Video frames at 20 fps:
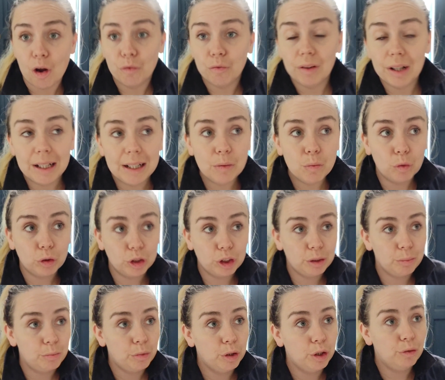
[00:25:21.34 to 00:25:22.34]
I really want
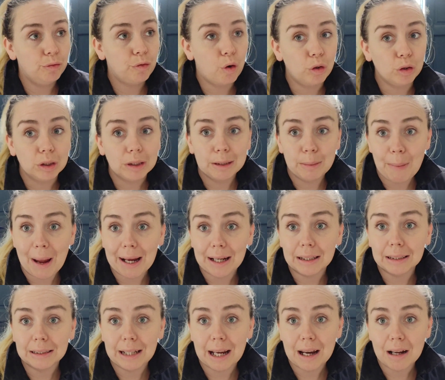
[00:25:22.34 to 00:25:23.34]
to move on to
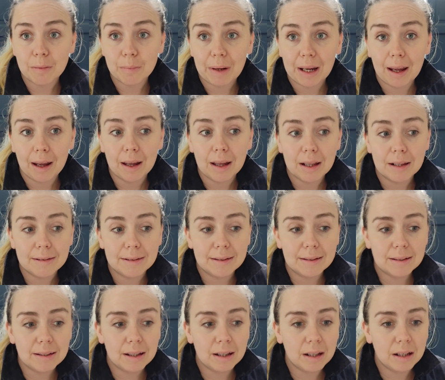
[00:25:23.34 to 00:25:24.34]
painting
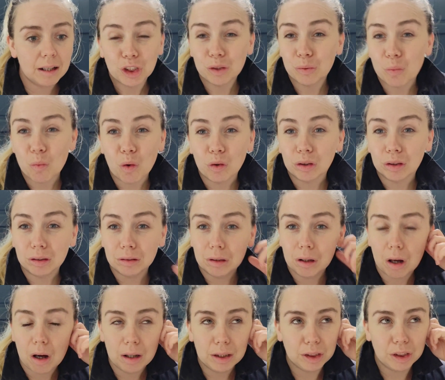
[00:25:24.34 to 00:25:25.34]
because I just want
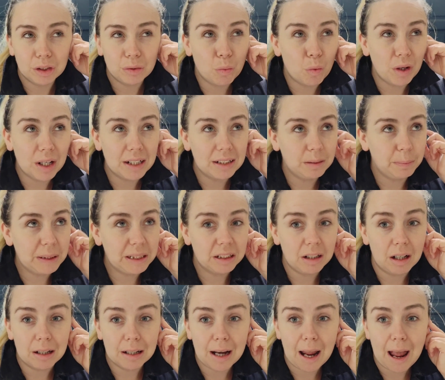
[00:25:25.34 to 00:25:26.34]
it to be
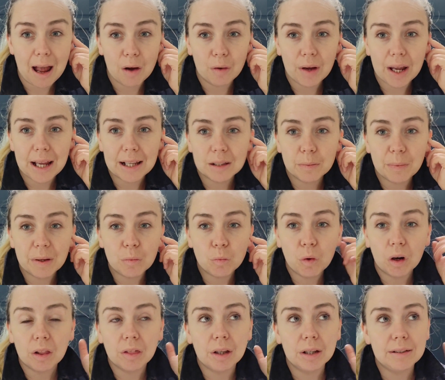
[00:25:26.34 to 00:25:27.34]
done now. It's been
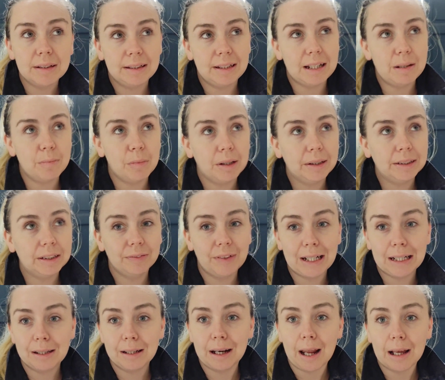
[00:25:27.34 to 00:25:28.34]
one of those
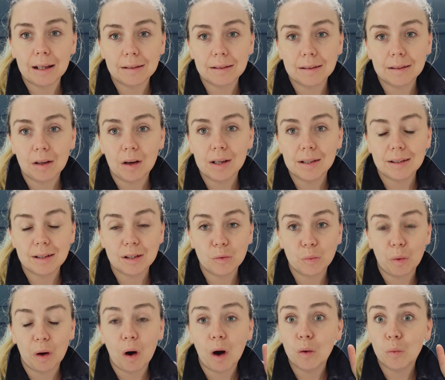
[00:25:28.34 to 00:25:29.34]
demotivating
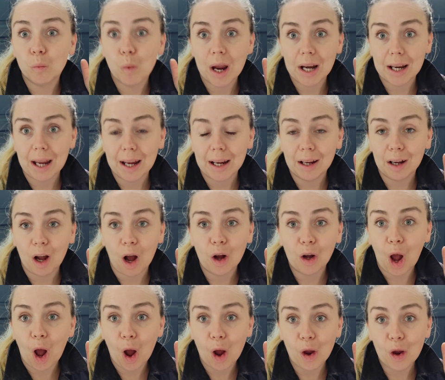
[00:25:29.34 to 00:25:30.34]
exercises where I went in
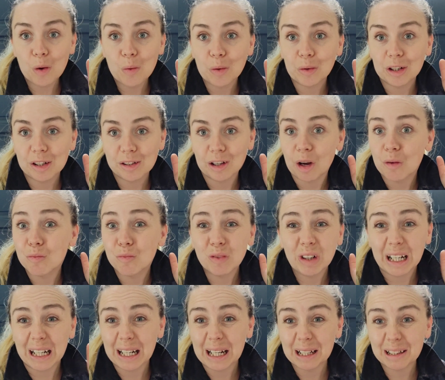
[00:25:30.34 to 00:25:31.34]
gung-ho and was like
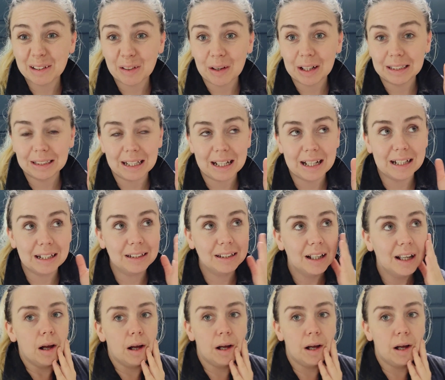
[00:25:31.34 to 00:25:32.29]
really excited.